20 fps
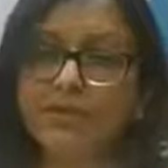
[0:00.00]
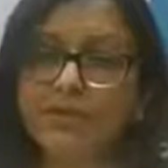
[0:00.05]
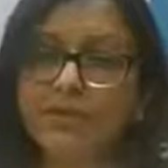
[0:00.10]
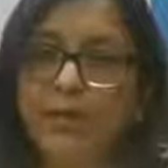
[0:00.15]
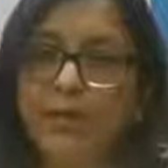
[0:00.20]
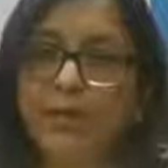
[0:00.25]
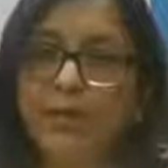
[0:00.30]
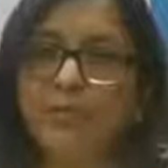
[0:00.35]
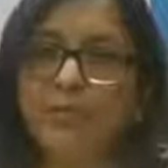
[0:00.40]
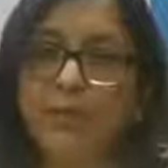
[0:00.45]

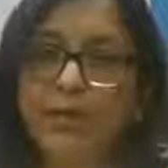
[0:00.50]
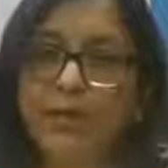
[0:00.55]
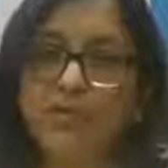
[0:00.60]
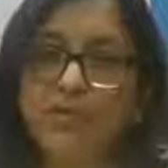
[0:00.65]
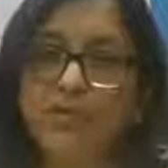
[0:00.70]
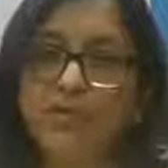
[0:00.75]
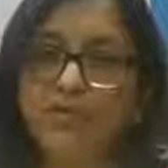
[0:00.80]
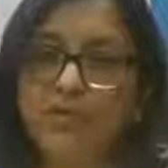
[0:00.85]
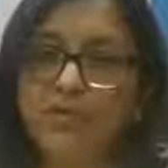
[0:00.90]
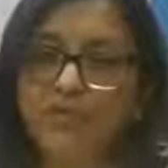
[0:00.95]
way of
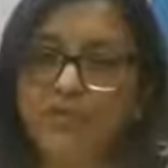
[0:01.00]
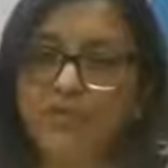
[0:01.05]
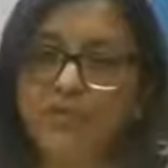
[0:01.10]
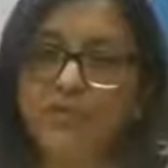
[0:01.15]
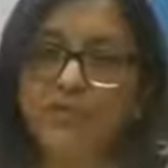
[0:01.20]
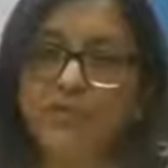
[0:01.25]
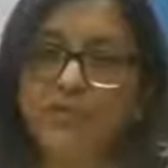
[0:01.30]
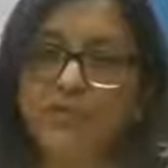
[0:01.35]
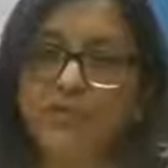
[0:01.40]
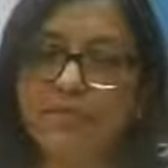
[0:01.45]
administration
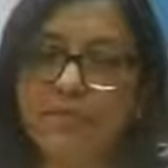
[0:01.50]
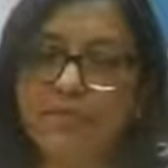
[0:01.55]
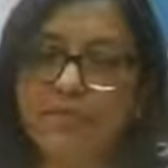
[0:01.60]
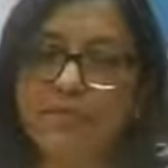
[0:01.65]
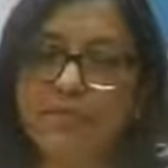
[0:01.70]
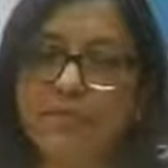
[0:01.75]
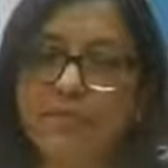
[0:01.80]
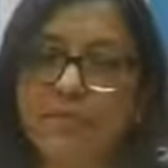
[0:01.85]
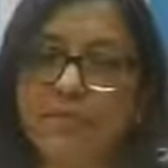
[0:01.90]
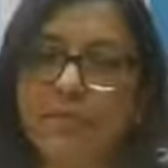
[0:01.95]
of the
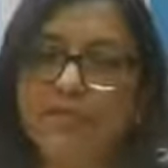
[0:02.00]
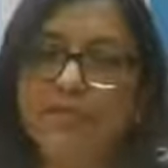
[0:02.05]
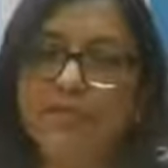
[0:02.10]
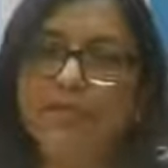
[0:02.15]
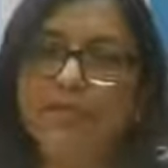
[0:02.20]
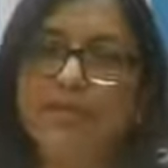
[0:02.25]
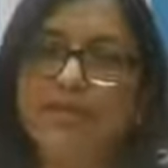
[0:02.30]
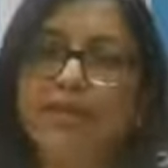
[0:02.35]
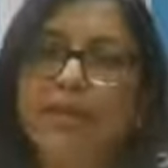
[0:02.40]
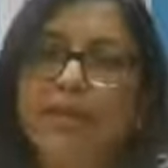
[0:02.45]
vaccine, and
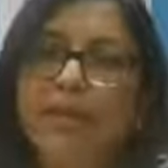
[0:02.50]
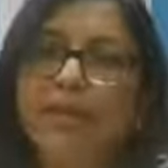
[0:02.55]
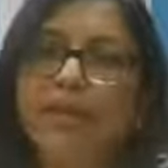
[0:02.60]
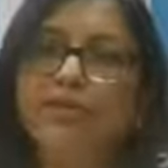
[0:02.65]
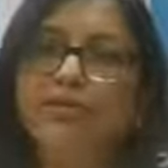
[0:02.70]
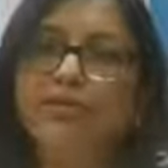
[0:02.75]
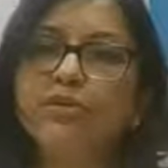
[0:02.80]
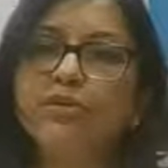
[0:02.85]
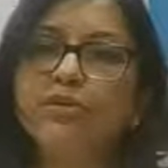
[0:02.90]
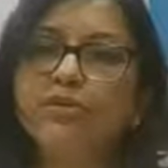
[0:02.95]
here the
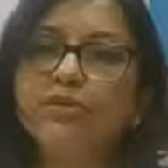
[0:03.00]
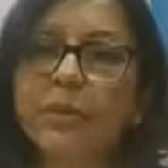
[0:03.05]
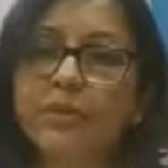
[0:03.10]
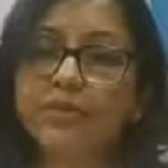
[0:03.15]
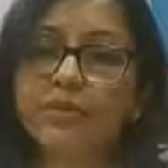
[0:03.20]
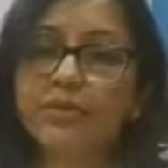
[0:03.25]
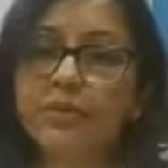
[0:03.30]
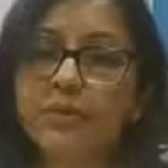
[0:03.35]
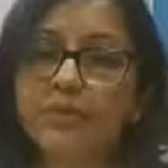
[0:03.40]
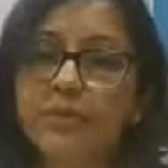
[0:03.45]
allergen
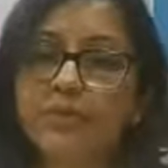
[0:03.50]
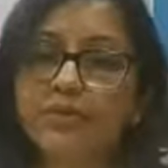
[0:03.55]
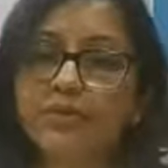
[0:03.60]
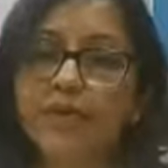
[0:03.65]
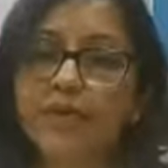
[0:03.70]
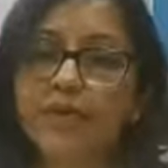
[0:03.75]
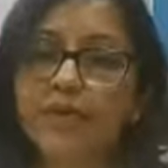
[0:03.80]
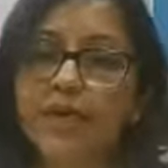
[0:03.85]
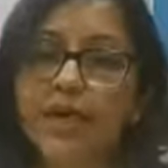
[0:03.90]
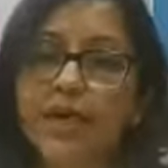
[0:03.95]
vaccine is
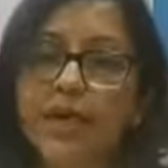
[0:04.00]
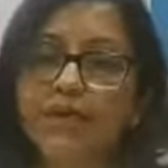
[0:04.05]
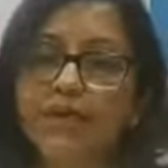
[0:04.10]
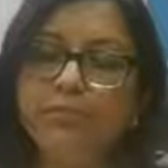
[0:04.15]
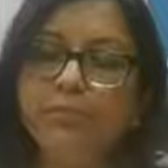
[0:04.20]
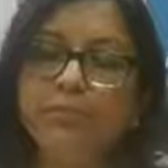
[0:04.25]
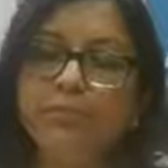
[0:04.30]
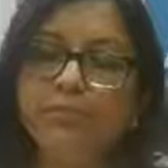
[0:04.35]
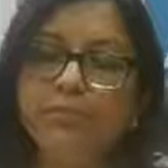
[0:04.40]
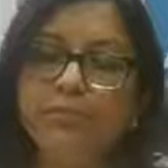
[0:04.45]

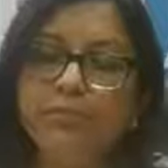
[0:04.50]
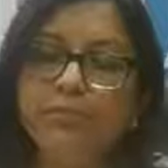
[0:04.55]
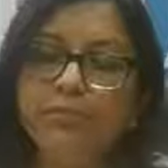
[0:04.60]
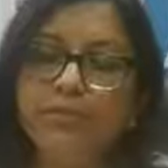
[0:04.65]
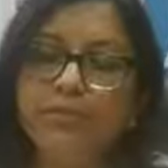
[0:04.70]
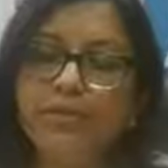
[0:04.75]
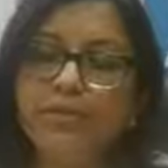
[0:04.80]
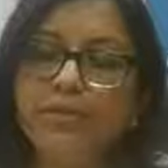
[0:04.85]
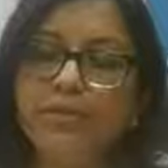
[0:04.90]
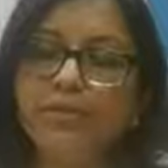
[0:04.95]

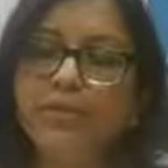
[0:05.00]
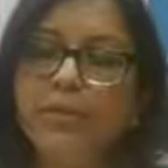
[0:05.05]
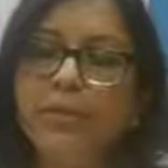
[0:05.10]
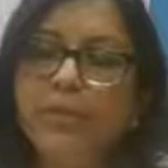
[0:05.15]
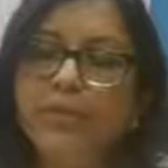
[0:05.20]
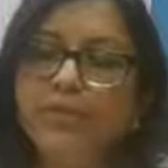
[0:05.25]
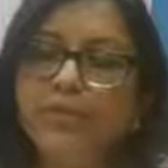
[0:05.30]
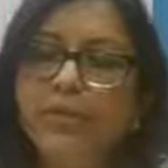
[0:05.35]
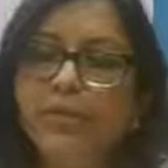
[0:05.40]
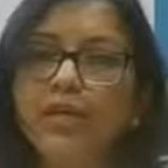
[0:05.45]
administered
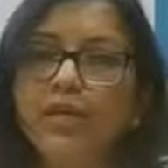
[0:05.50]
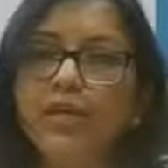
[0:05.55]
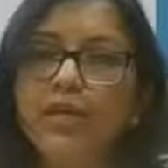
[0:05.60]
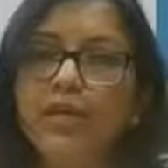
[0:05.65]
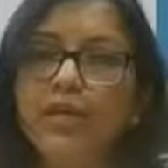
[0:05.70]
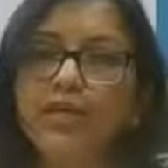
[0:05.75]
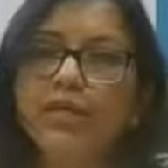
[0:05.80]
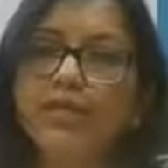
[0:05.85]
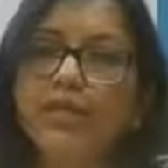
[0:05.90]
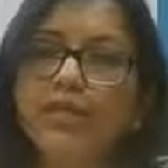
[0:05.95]
gradually
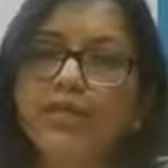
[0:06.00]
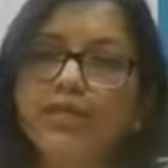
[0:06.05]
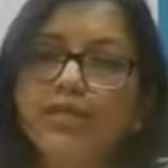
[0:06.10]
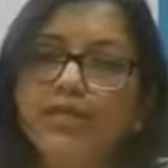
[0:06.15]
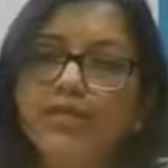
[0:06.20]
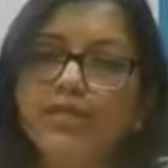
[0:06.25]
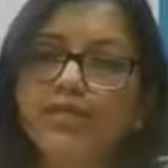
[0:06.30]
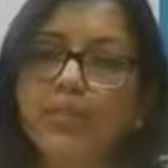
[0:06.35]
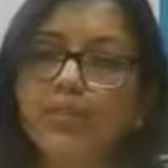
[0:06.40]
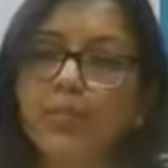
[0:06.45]
in
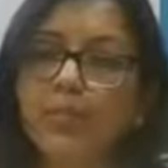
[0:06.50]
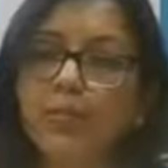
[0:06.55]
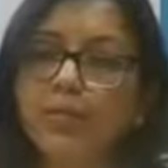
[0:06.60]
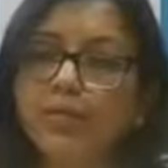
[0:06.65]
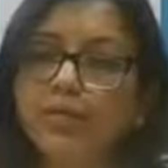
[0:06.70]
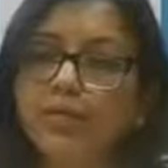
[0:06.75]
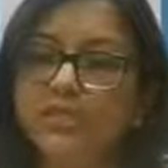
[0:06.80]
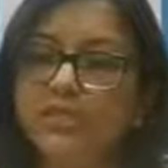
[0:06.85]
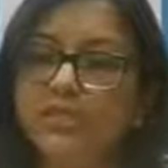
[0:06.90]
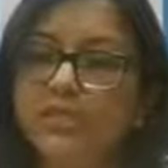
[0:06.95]
increasing
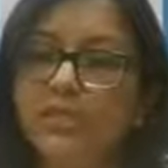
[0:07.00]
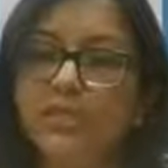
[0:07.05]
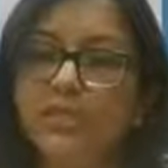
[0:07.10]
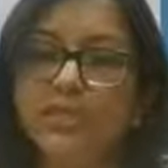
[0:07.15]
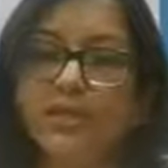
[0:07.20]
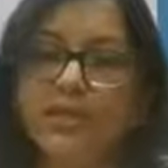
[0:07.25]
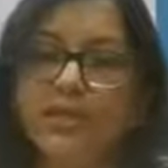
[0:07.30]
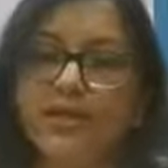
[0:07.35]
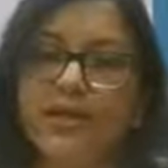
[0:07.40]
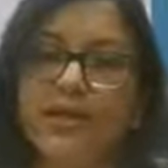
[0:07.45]
quantities,
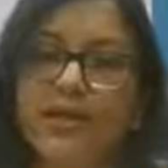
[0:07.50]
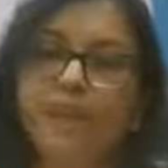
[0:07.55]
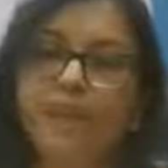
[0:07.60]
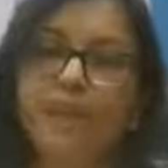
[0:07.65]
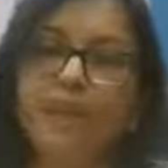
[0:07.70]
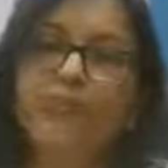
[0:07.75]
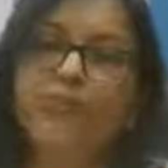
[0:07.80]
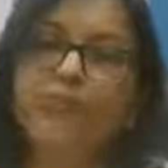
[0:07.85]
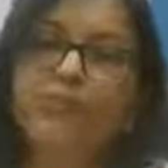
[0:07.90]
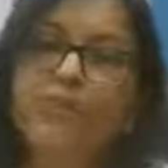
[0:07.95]

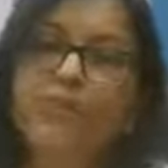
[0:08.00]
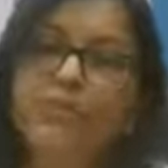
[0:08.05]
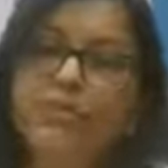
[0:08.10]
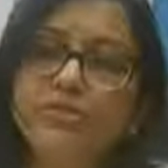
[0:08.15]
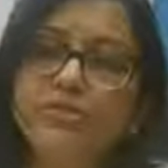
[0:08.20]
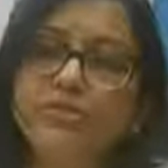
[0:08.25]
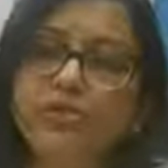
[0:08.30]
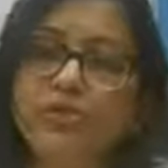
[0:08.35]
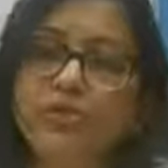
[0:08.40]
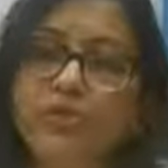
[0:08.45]
and it
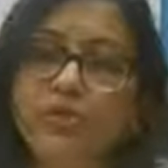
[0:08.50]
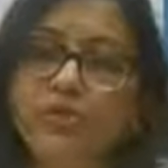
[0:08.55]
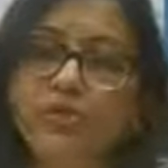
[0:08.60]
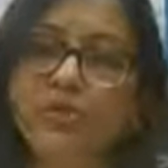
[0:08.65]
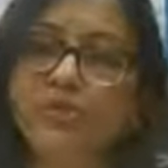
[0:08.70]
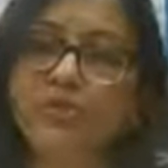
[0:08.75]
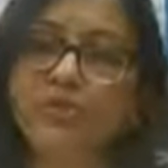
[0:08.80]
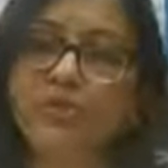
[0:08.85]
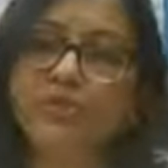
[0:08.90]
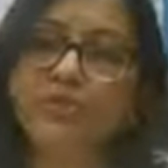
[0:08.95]
reaches a
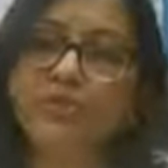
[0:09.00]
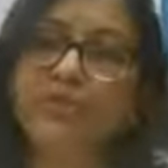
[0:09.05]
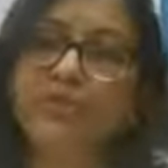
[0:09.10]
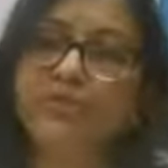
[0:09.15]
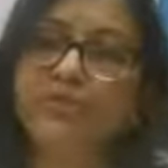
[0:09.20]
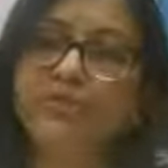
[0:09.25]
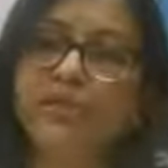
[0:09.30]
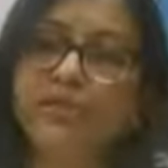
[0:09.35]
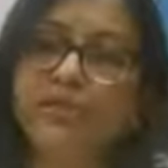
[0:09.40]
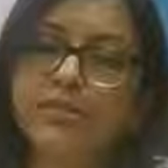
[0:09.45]
dose which is
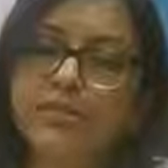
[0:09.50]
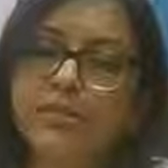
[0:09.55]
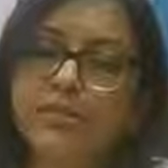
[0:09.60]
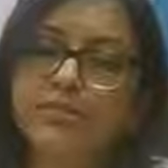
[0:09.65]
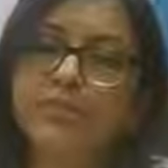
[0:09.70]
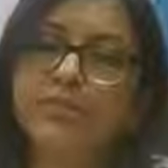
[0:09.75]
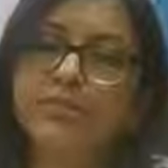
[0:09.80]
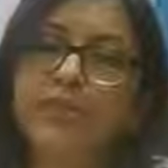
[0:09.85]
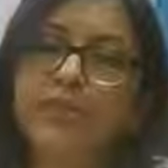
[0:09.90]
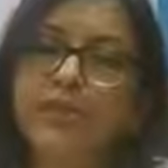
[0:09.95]

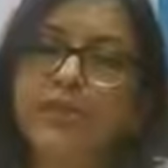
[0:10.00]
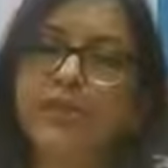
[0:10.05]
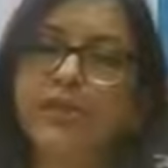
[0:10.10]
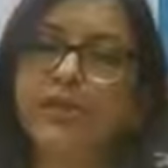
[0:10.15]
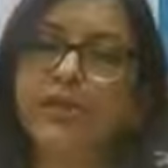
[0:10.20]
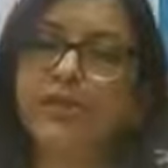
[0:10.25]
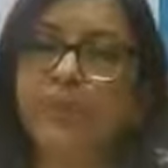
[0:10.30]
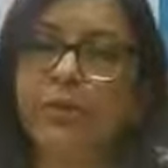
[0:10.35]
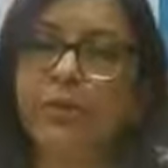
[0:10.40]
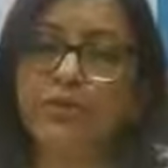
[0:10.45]
effective in
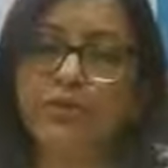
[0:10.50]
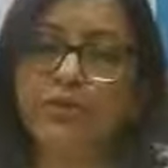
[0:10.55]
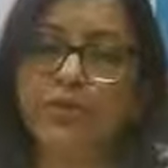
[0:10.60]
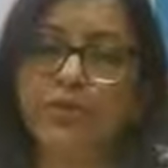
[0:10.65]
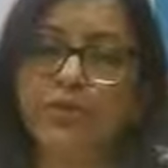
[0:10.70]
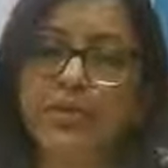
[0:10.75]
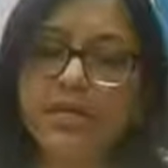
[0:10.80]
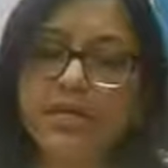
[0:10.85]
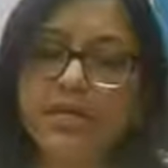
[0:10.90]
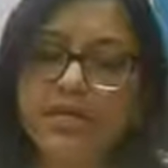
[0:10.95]

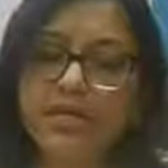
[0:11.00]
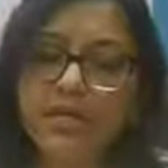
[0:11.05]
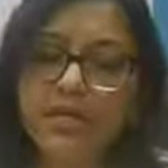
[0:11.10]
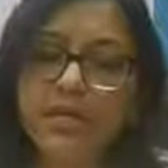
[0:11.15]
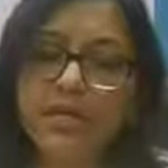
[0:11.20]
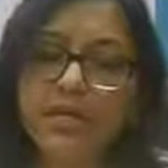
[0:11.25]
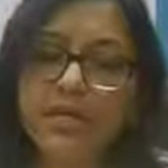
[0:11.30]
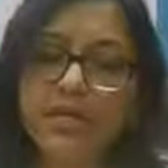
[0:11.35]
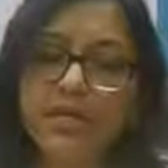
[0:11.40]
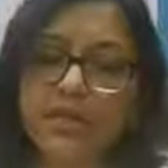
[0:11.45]
ameliorating the
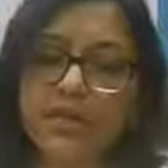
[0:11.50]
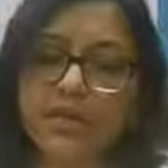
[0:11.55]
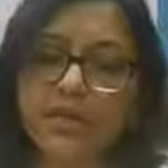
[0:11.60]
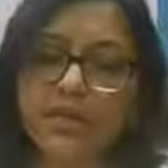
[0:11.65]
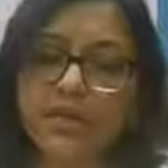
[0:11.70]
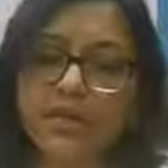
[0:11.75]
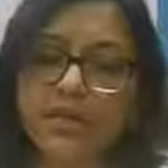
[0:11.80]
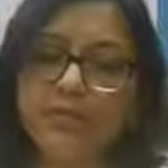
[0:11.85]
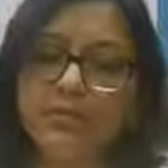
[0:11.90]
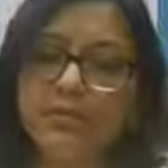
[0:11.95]

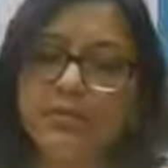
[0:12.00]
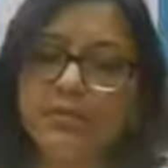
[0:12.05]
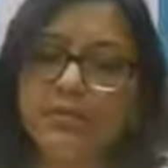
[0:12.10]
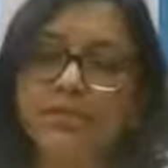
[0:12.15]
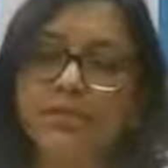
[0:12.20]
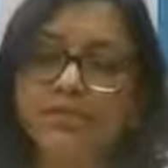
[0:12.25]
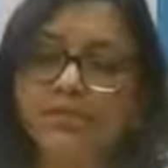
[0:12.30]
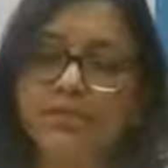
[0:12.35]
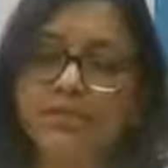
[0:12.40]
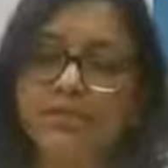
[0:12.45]

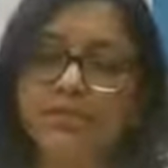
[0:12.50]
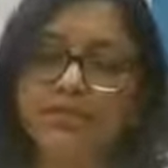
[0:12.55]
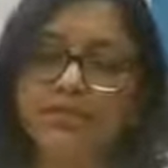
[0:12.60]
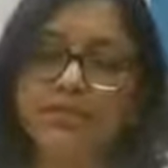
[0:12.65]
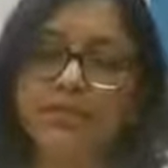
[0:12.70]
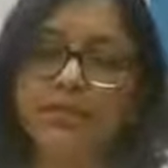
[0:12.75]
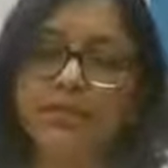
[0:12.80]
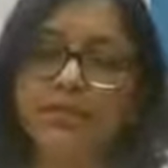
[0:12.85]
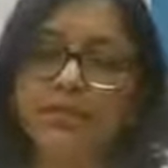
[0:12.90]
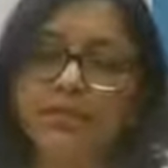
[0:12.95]

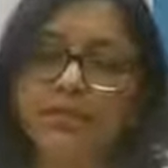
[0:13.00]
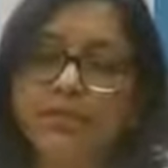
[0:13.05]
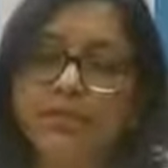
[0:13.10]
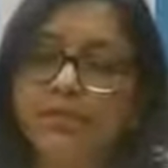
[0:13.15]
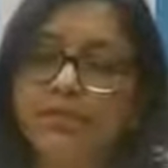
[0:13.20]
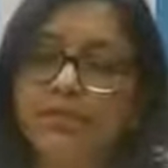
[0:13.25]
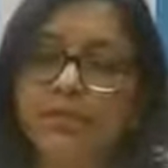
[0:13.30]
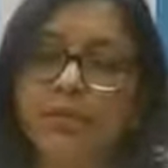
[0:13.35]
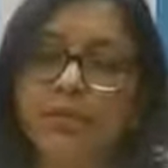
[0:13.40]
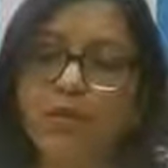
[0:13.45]
symptoms. So
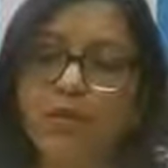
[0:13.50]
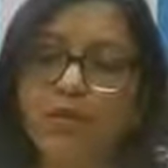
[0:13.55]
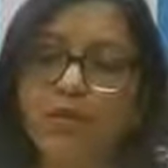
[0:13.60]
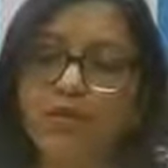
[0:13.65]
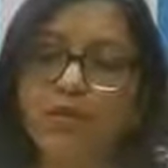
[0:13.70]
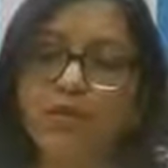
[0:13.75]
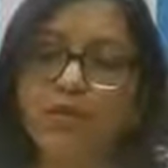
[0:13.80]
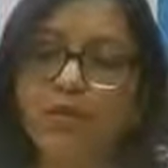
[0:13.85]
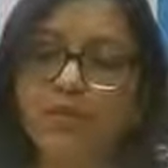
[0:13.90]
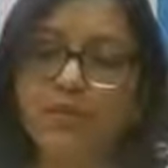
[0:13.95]
it is a
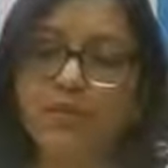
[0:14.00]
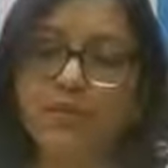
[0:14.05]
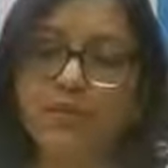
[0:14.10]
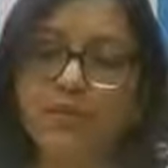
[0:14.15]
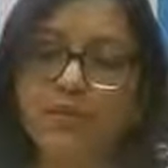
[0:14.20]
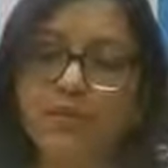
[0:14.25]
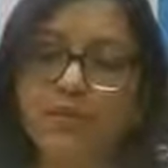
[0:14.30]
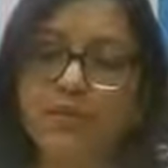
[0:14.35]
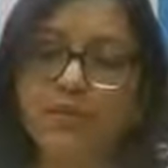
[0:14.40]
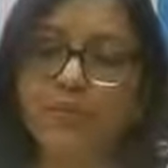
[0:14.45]
long
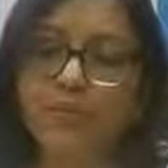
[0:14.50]
treatment.